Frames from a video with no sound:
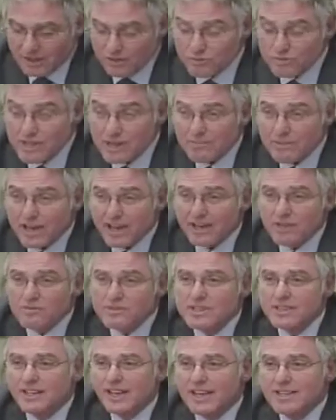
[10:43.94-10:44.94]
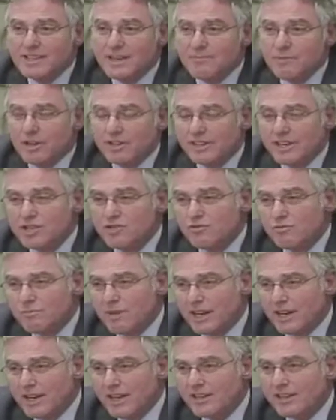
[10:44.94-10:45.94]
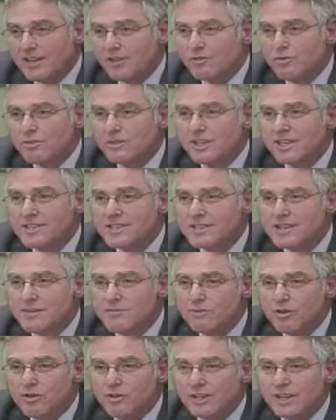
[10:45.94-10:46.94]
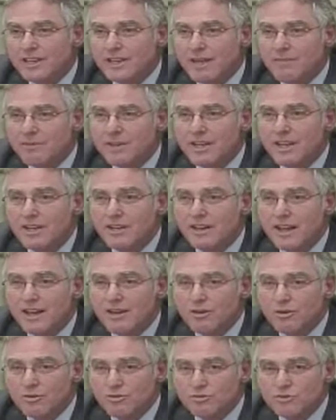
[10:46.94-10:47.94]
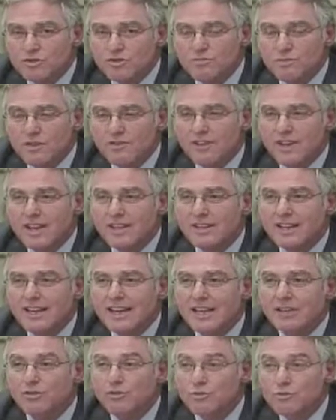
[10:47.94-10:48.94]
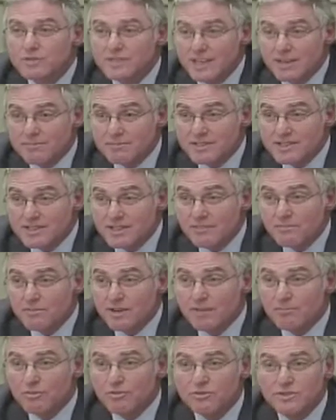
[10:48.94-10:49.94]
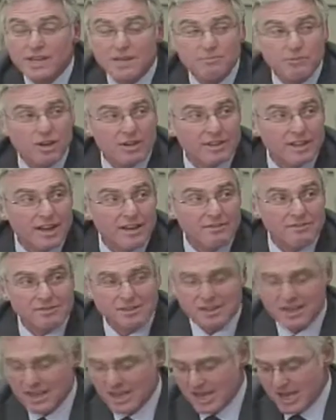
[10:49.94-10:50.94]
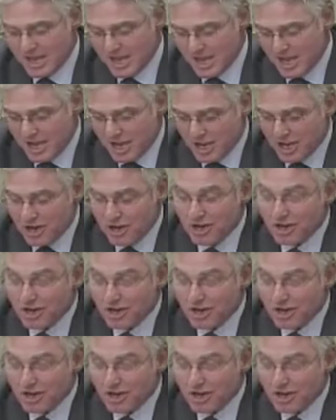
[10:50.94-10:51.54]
There's one point I'd like to conclude on, and it's an important one. I talked about the targets that we've set. The